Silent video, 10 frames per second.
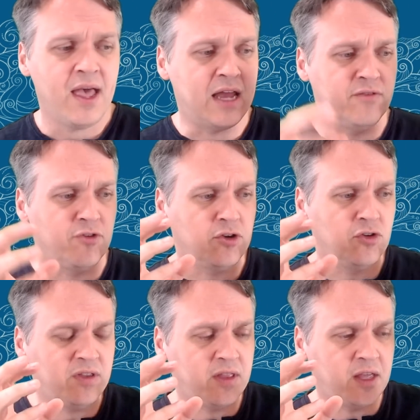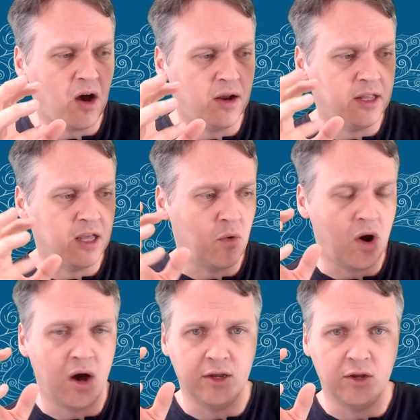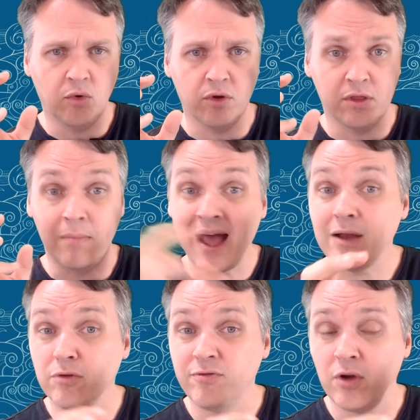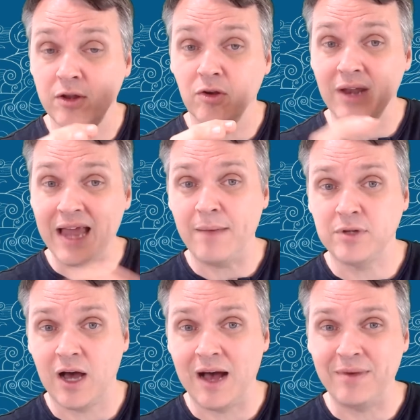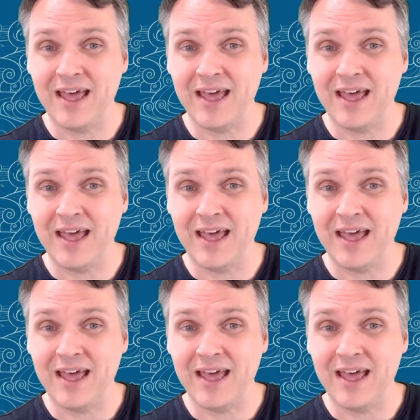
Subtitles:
And if you're using the audio on the microphone on your laptop,